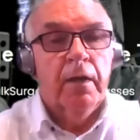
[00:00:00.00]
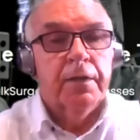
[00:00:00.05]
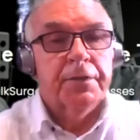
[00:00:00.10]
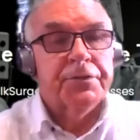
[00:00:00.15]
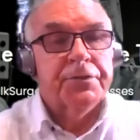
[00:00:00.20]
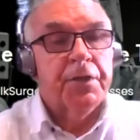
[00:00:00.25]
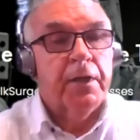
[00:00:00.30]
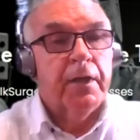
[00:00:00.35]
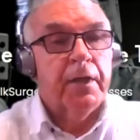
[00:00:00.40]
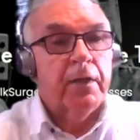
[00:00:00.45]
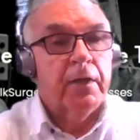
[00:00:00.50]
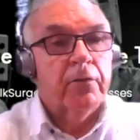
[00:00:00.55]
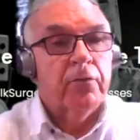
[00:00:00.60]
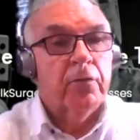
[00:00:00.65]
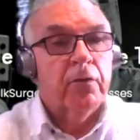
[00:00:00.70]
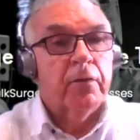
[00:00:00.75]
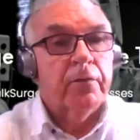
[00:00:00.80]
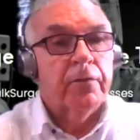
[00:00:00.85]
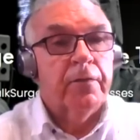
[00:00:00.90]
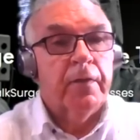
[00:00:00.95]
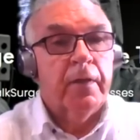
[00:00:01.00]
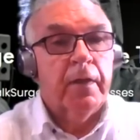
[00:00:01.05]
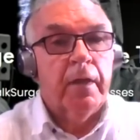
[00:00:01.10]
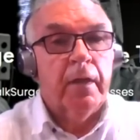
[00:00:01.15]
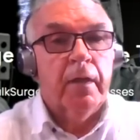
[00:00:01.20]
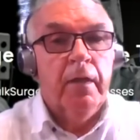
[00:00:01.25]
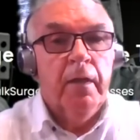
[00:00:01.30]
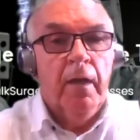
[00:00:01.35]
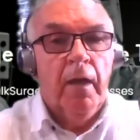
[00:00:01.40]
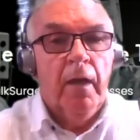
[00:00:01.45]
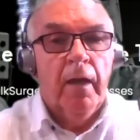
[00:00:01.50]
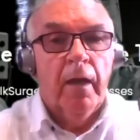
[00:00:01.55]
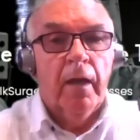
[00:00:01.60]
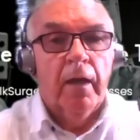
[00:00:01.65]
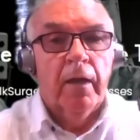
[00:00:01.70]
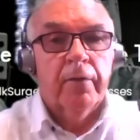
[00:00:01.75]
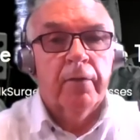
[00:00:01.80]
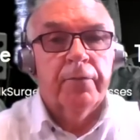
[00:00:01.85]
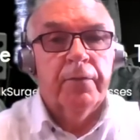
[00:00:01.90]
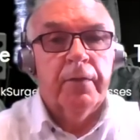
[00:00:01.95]
saying that
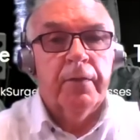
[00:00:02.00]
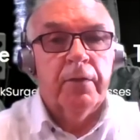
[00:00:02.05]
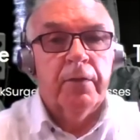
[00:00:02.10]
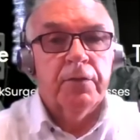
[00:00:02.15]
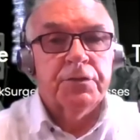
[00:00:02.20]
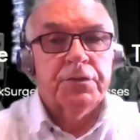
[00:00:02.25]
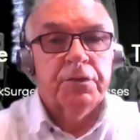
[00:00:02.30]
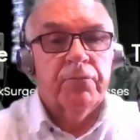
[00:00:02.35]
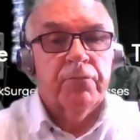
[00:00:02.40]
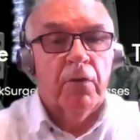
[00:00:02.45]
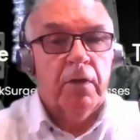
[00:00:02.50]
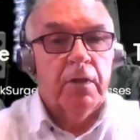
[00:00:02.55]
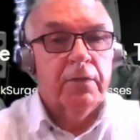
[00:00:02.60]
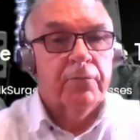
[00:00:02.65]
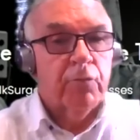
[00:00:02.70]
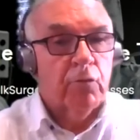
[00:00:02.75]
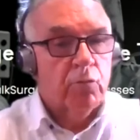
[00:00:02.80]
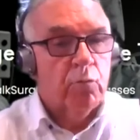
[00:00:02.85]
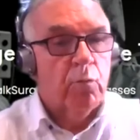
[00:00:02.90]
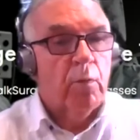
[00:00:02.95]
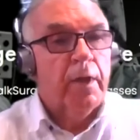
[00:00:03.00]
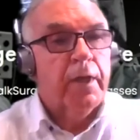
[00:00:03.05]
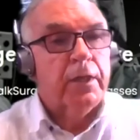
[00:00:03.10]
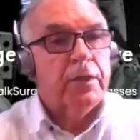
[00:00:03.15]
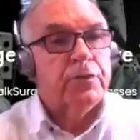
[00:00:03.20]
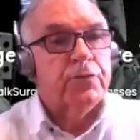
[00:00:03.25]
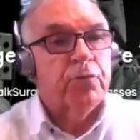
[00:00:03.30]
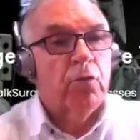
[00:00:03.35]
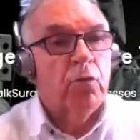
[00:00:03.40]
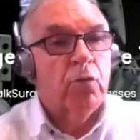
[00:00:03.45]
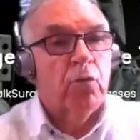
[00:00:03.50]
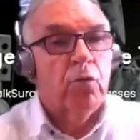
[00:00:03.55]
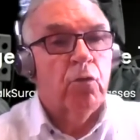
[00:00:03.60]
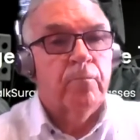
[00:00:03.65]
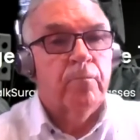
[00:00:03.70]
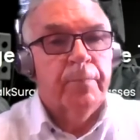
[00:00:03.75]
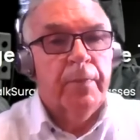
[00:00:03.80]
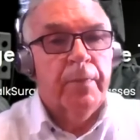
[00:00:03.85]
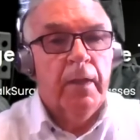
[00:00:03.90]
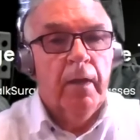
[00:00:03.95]
the survival rates
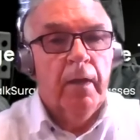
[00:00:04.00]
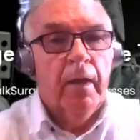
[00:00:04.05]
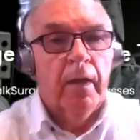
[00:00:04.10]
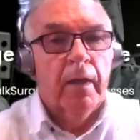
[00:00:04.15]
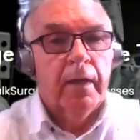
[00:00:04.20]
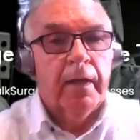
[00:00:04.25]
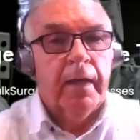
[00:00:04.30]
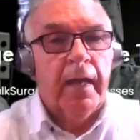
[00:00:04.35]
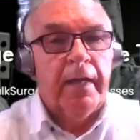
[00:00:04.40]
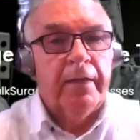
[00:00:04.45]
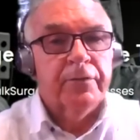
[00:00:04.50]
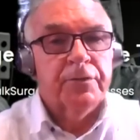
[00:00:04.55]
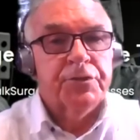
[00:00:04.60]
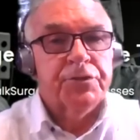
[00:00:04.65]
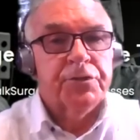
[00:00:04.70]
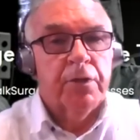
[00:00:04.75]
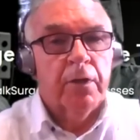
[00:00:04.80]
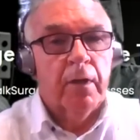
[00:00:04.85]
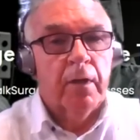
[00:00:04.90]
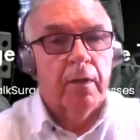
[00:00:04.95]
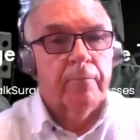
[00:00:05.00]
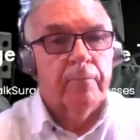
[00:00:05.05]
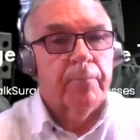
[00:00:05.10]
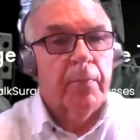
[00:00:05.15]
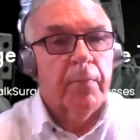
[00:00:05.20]
for cancer